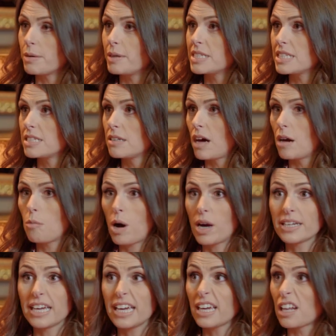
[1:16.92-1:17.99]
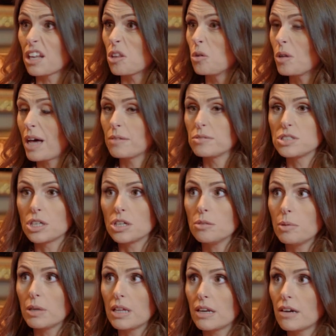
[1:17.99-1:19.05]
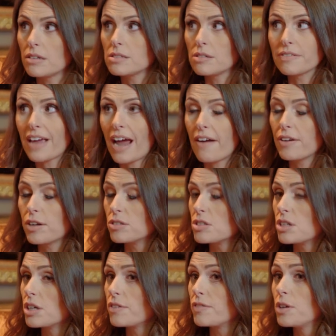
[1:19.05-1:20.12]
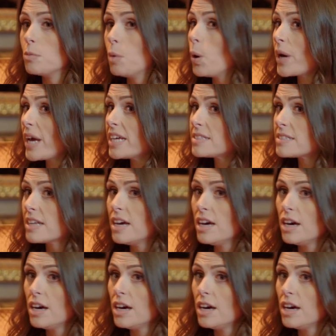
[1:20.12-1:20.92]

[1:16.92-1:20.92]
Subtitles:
So I did like one gig and thought that will do, but then I sort of carried on doing a few more gigs